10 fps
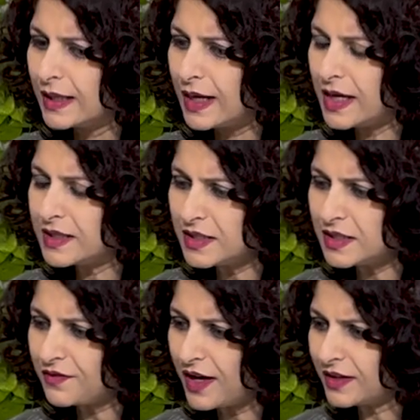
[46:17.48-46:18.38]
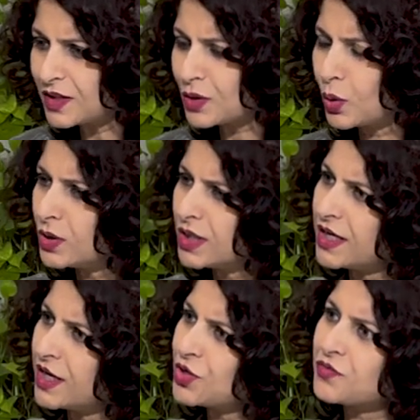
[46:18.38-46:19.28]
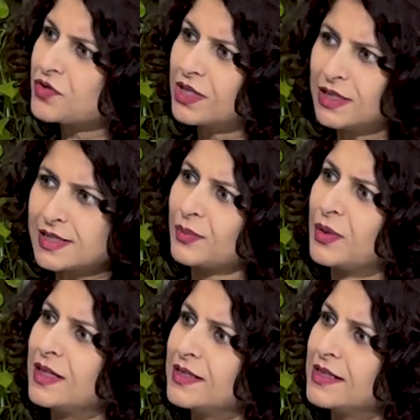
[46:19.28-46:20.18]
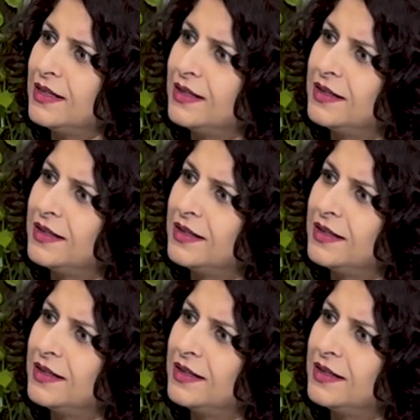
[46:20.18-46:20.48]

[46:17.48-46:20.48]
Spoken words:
Identify this golden age of journalism in India?